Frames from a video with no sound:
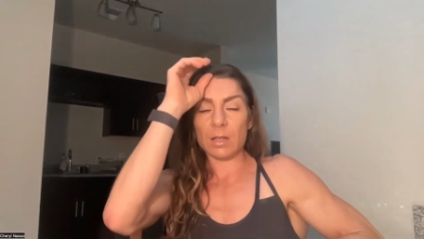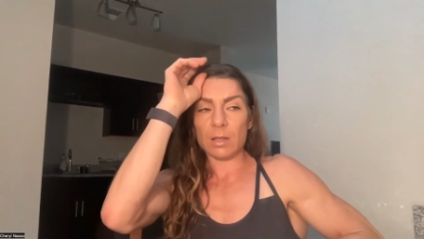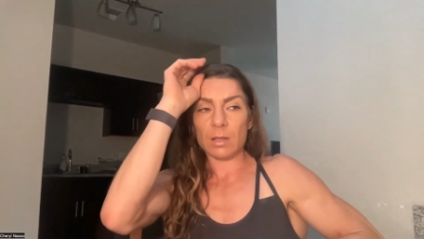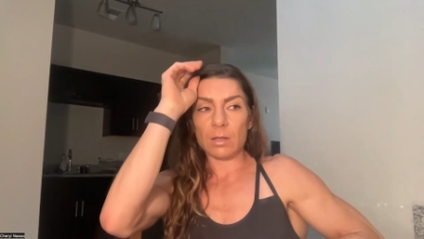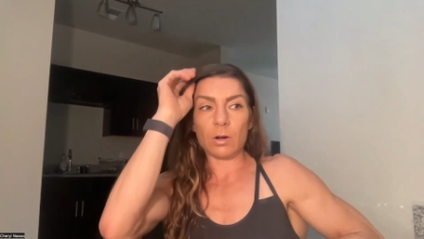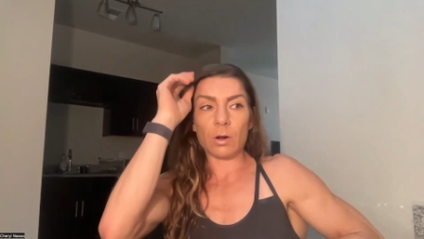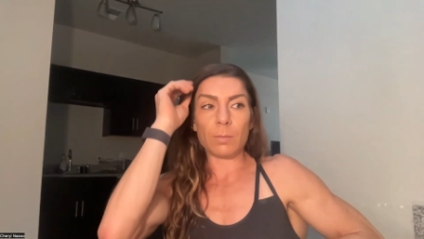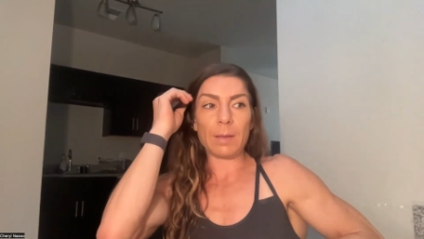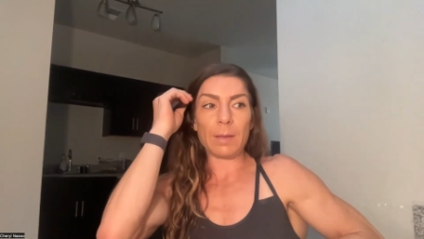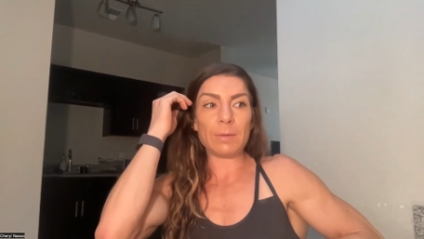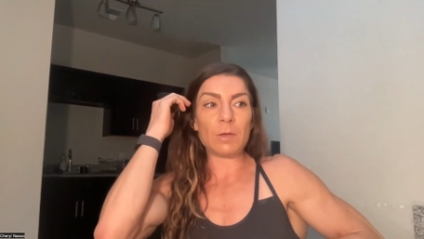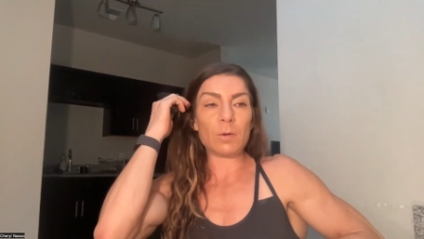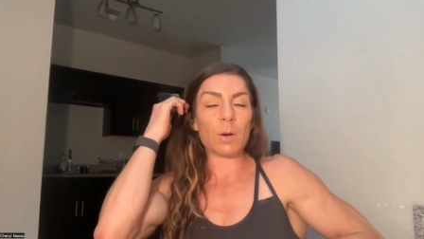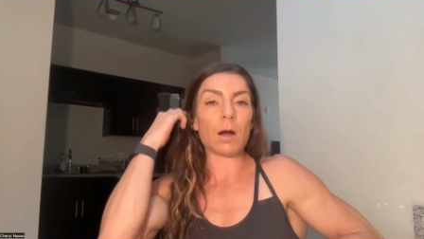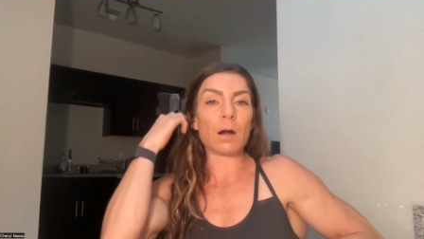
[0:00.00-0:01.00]
You know, maybe
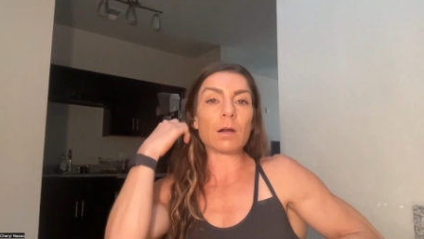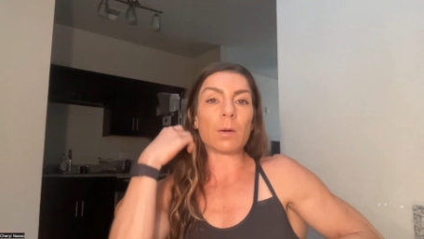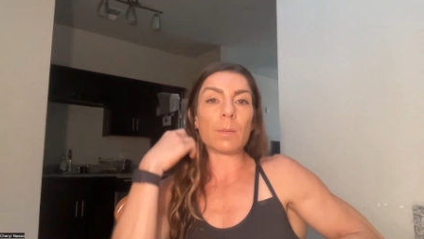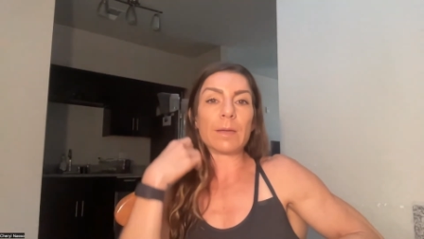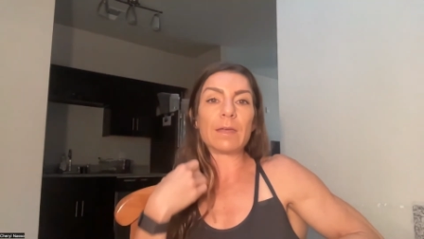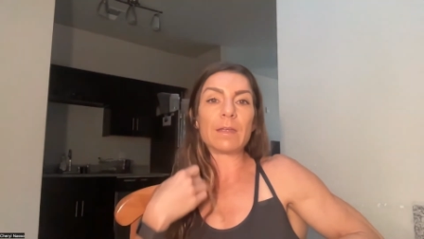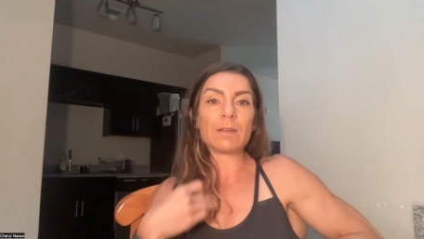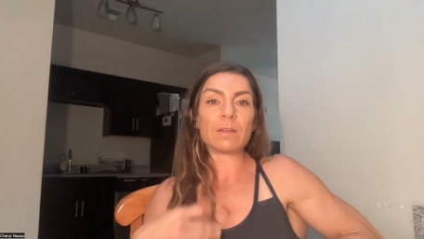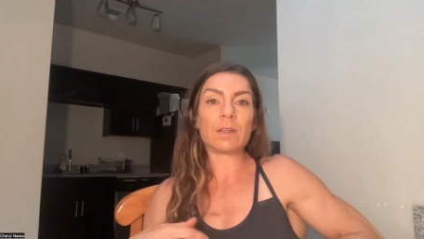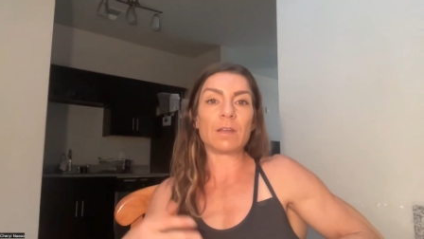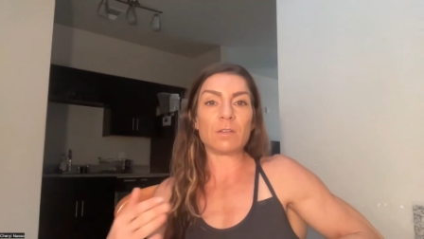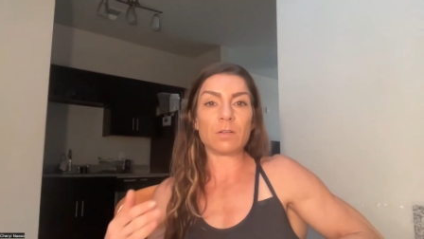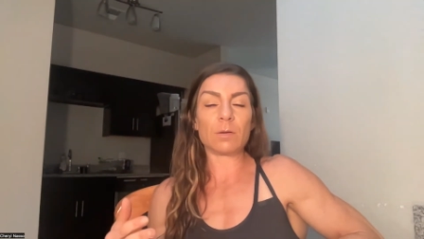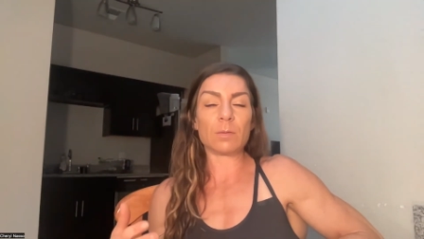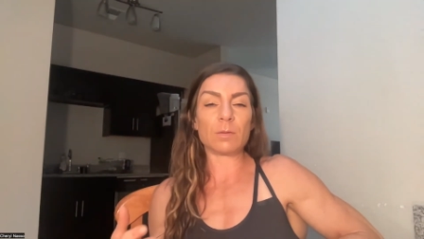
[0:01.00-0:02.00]
you are going it,
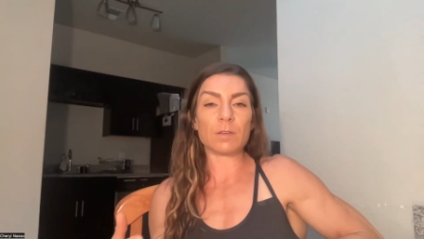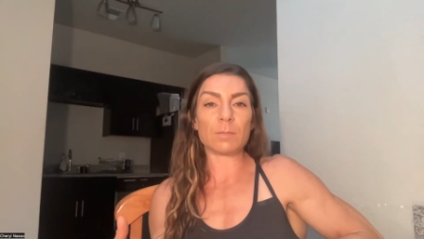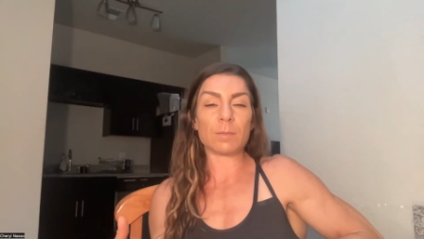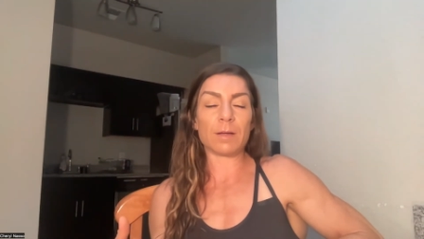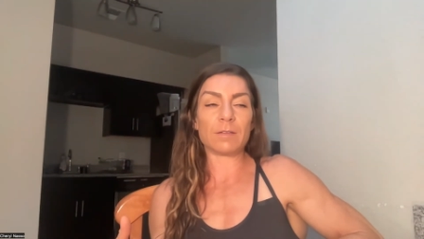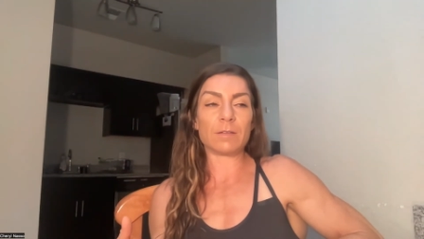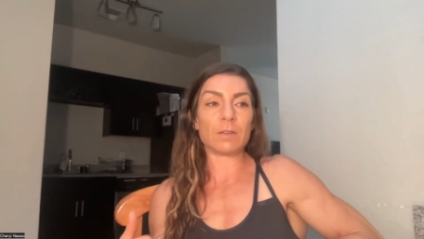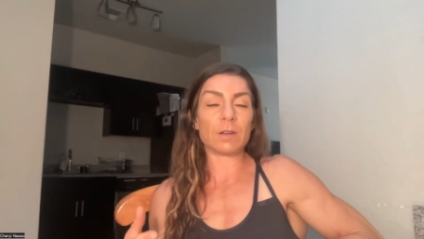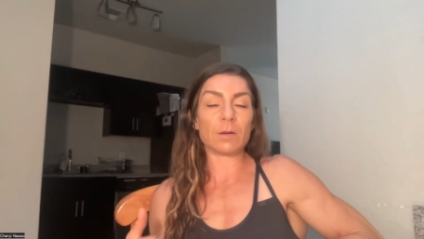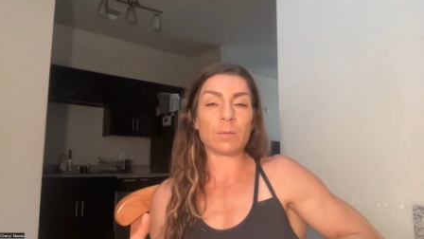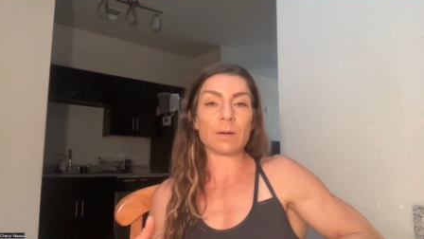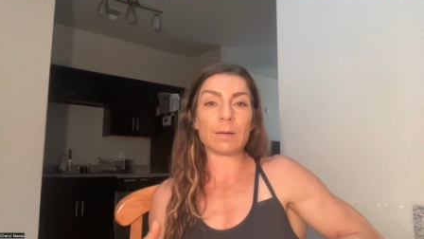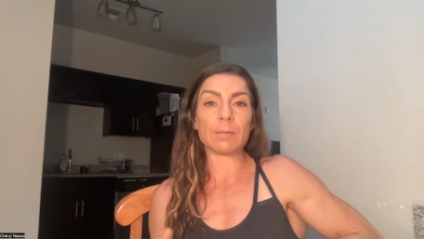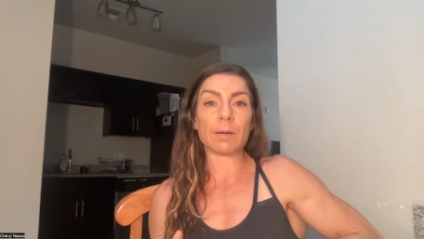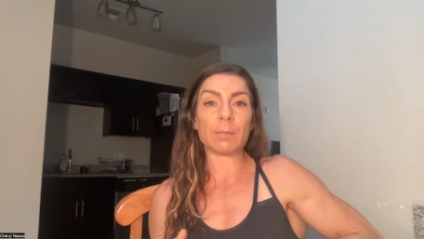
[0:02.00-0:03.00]
into it with this mindset, like, you know
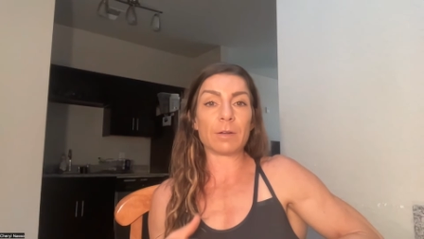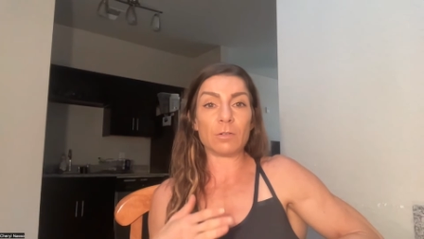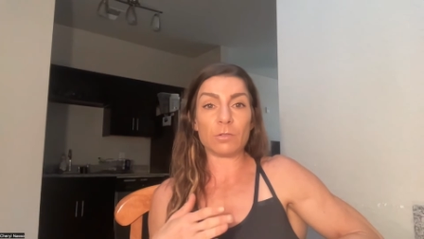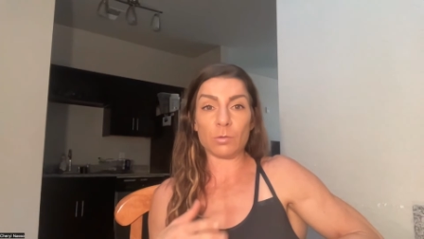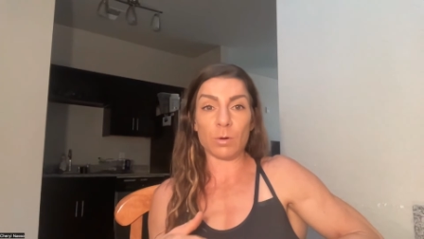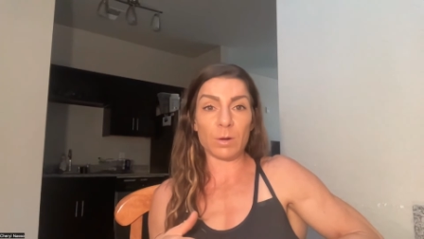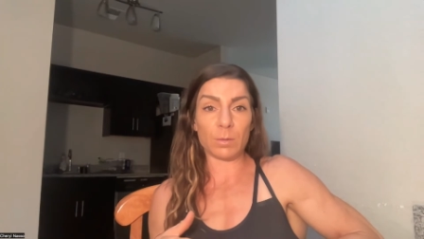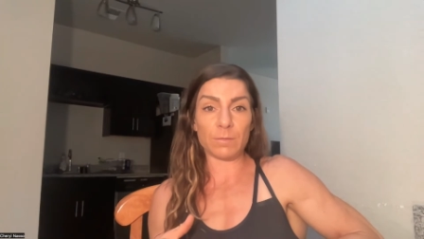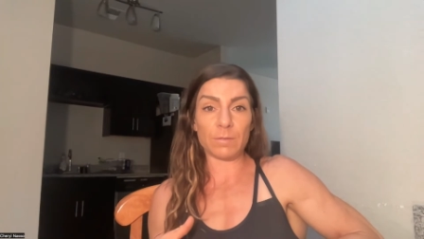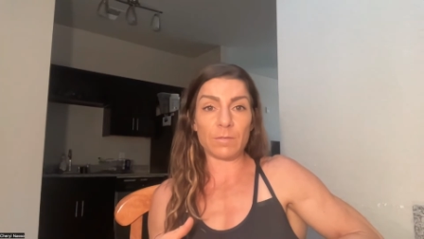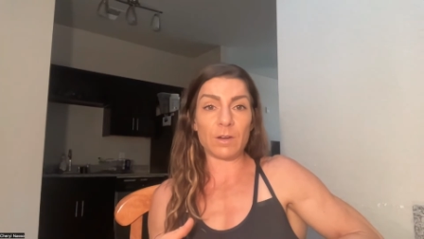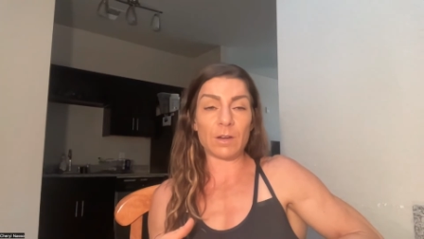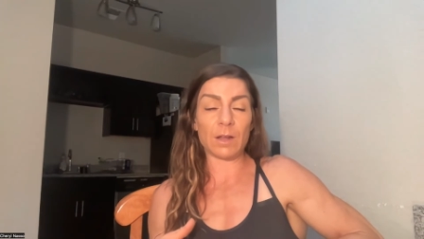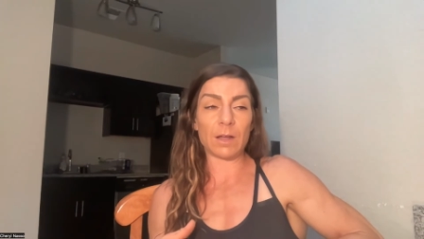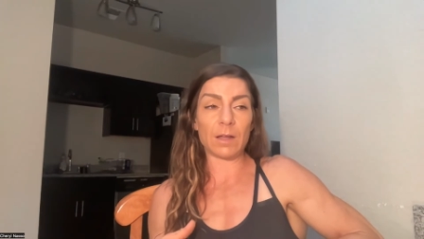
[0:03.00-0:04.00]
what, I'm going to do twenty-one
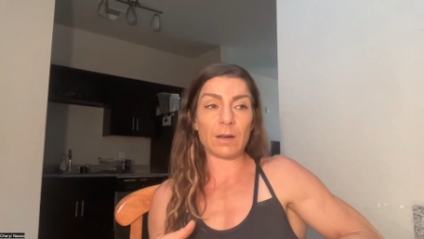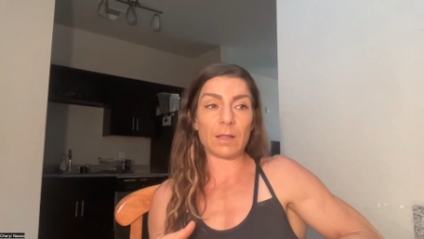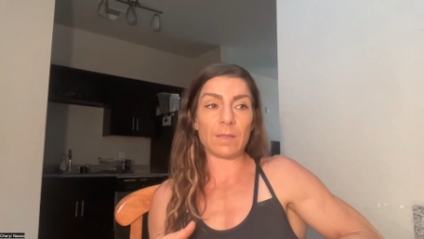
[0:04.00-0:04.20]
fifty-nine.